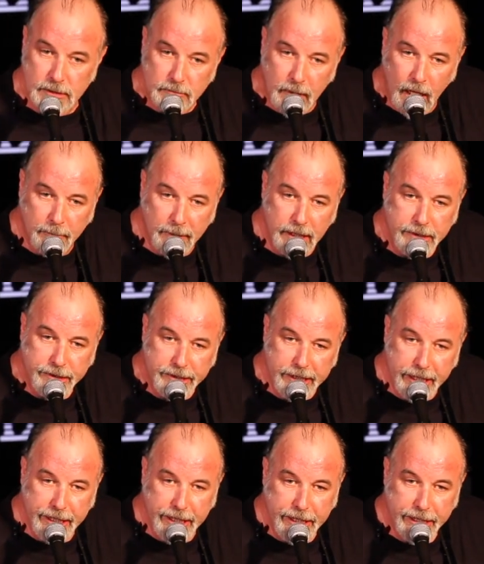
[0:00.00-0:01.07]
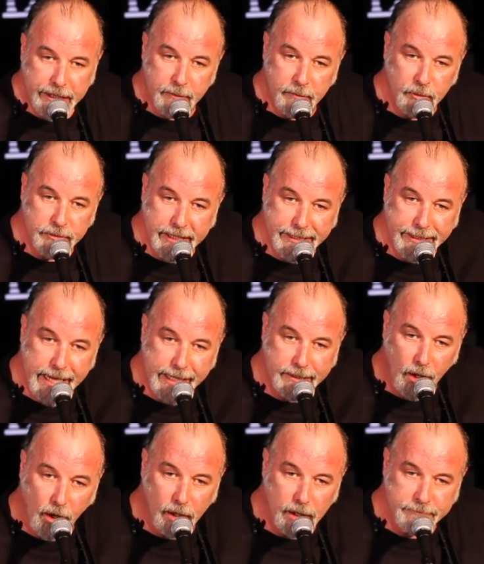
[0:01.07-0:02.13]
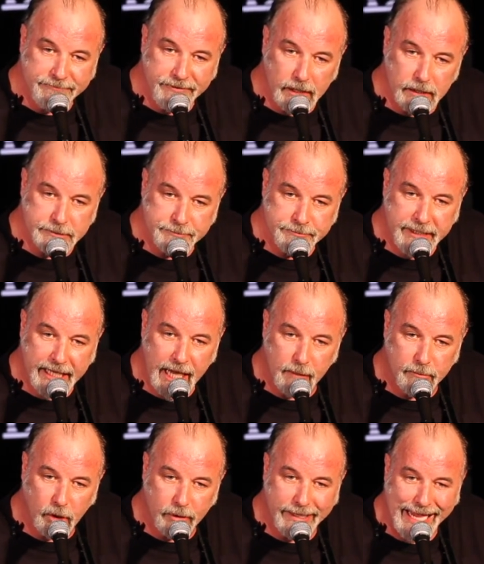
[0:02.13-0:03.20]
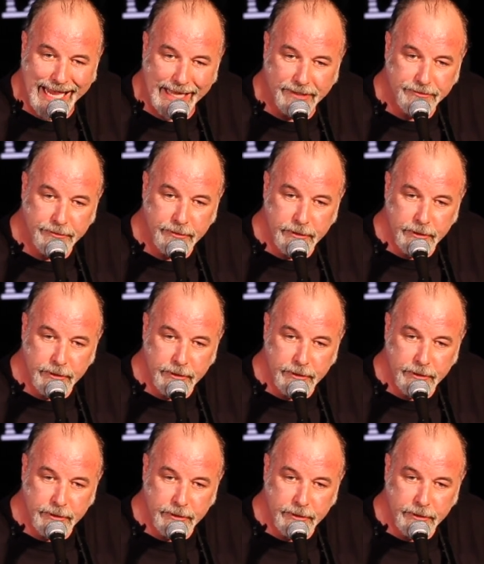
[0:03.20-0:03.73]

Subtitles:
Mama, Petey, come on, get in that car, them fellas in the cowboy hats.